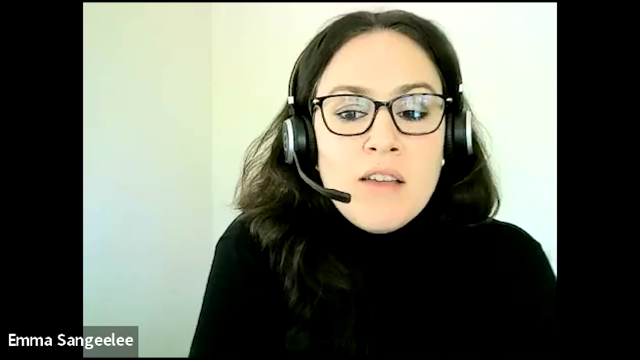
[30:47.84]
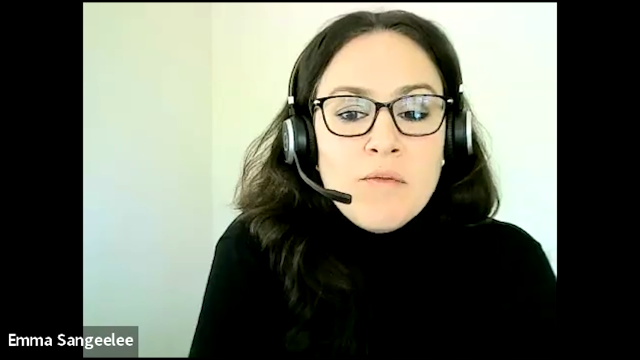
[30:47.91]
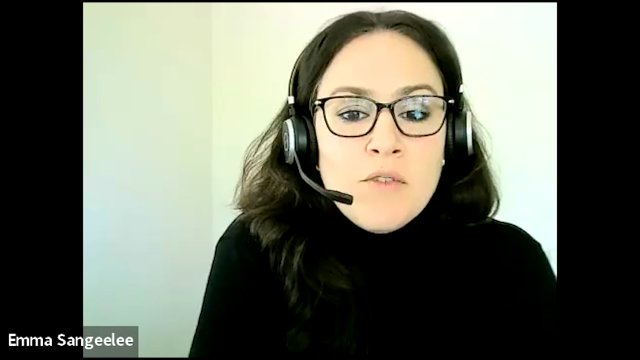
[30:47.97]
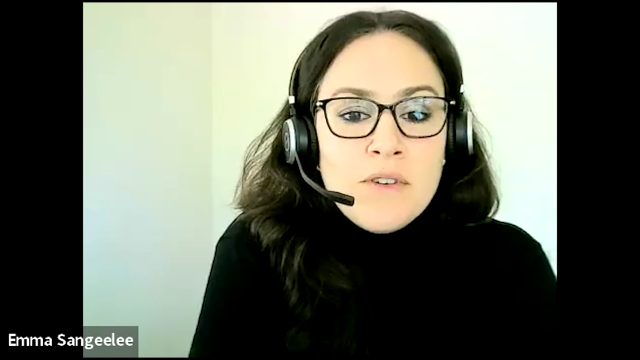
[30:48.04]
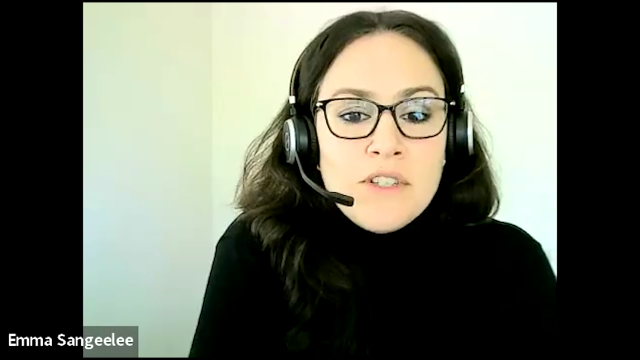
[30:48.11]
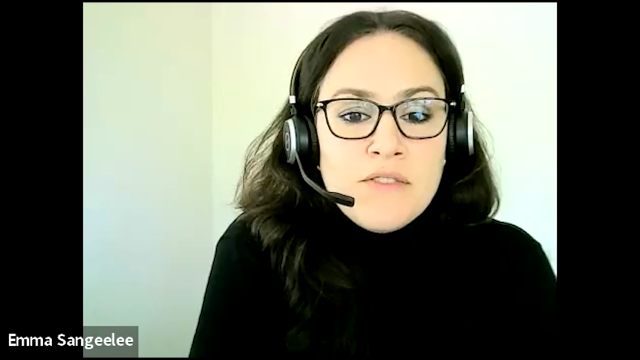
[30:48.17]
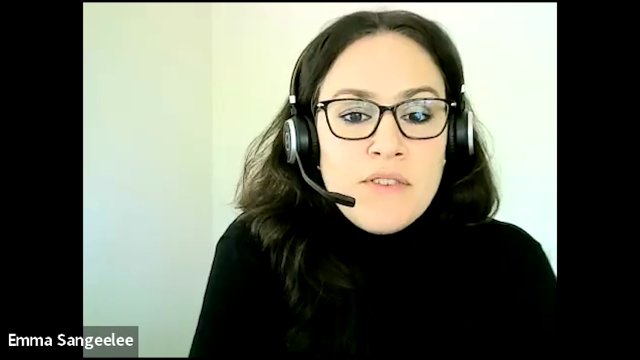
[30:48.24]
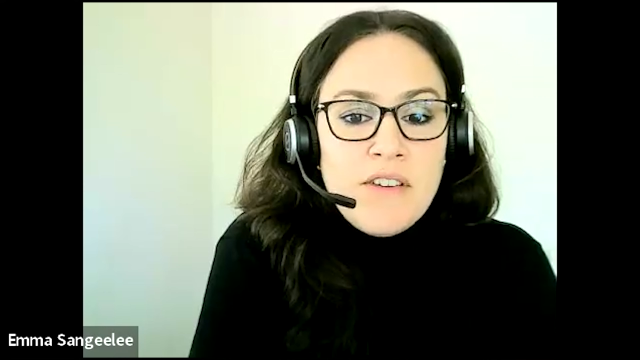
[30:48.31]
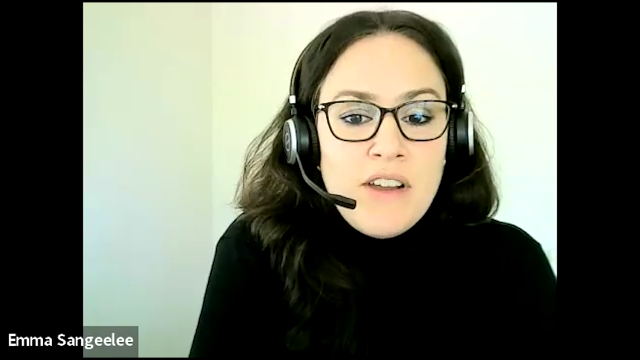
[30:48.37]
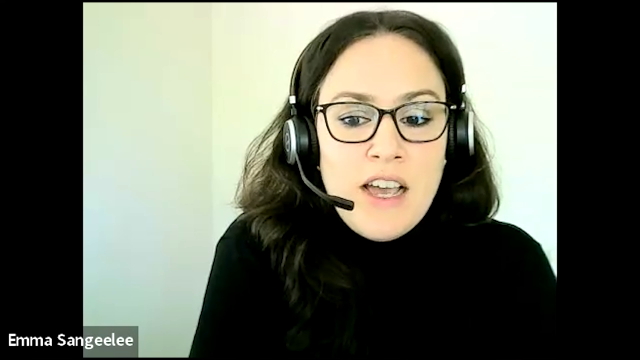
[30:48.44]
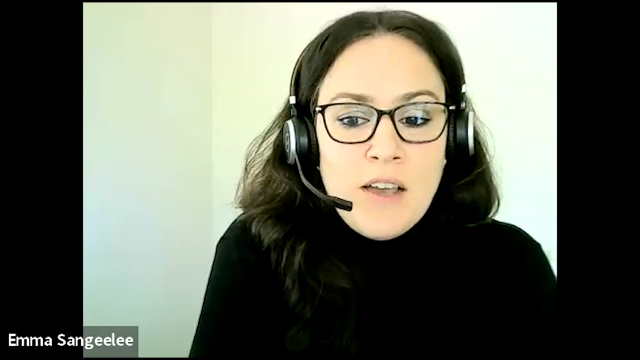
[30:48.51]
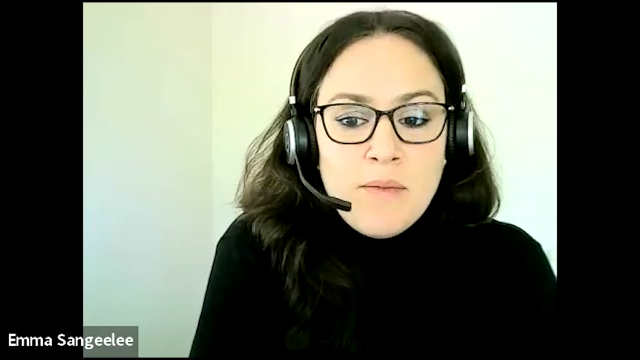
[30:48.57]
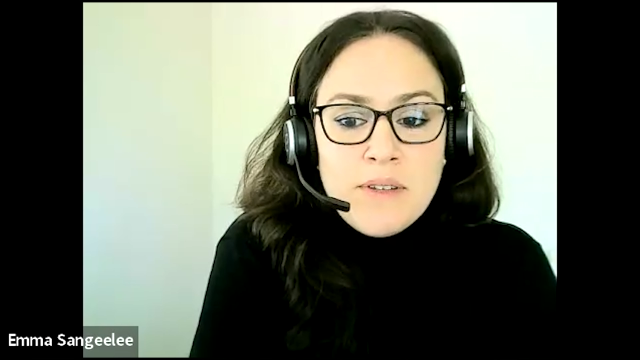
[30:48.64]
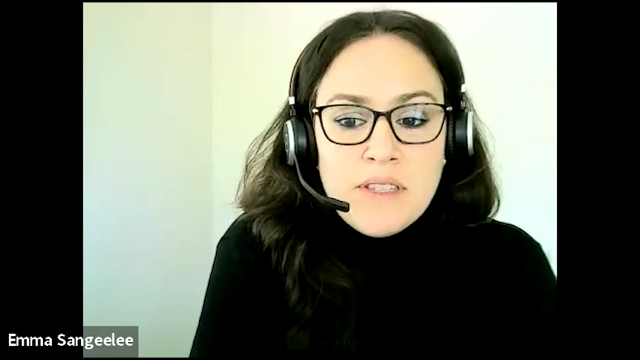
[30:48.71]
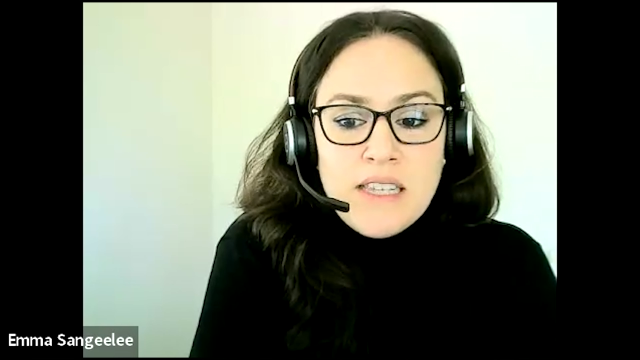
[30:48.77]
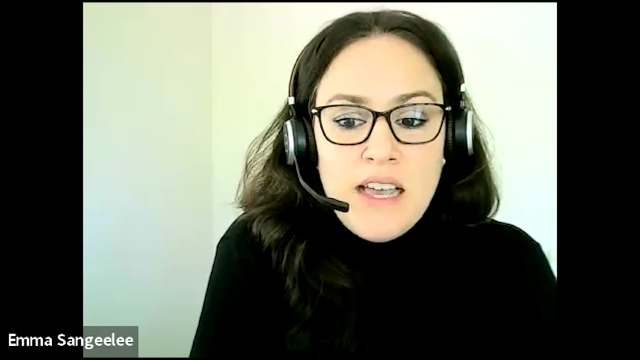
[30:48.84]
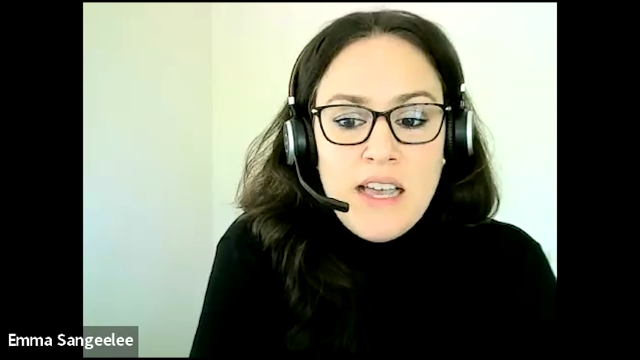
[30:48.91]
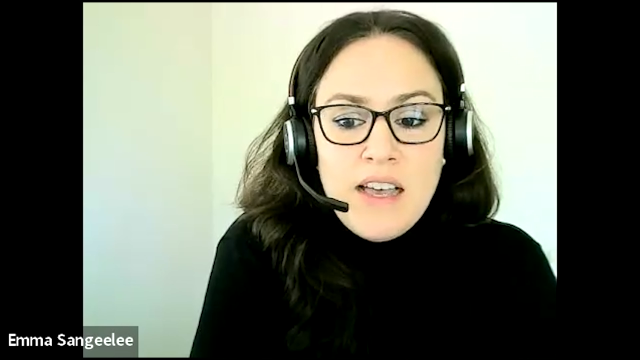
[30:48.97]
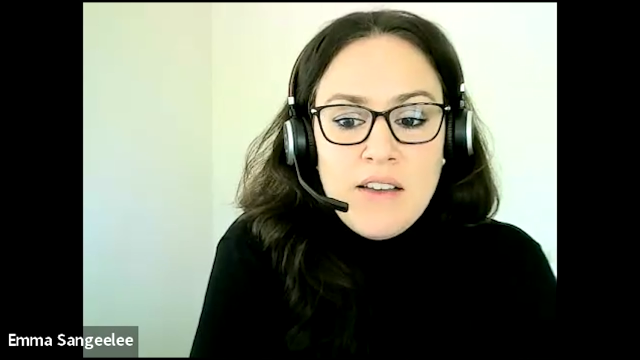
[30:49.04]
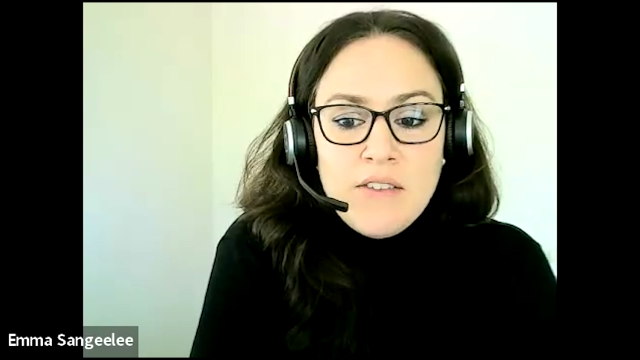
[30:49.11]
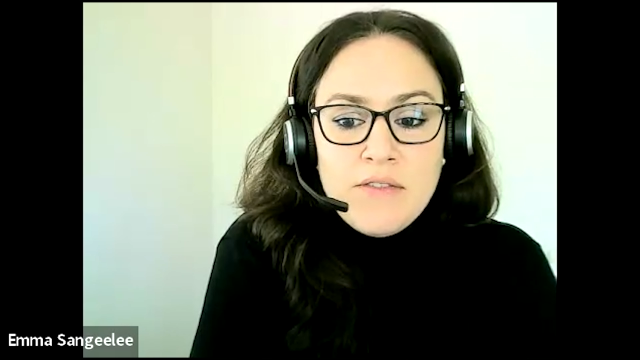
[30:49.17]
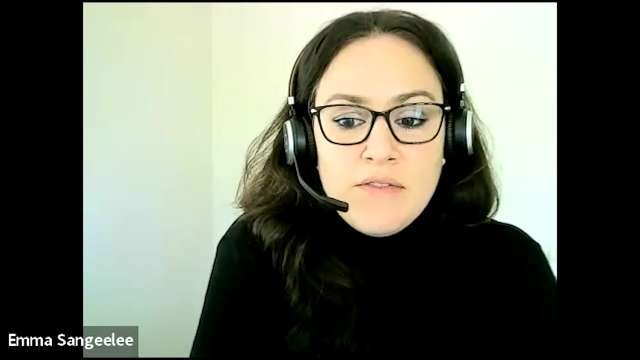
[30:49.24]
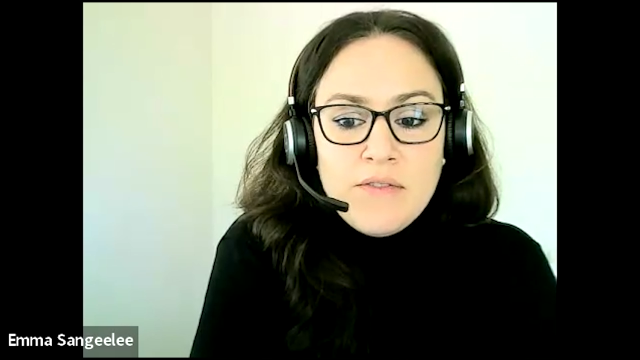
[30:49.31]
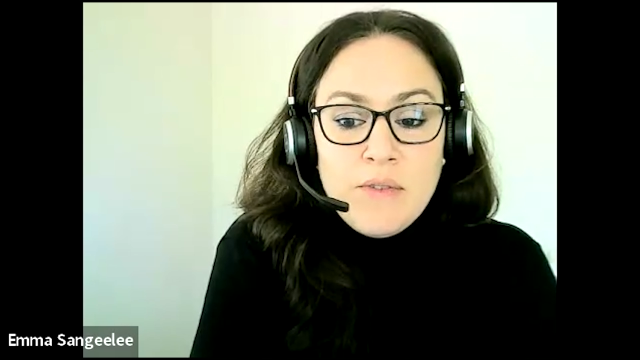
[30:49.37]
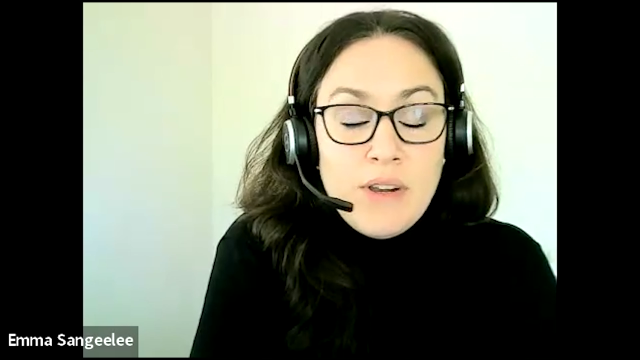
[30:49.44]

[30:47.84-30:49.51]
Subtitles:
I'm always very happy to have,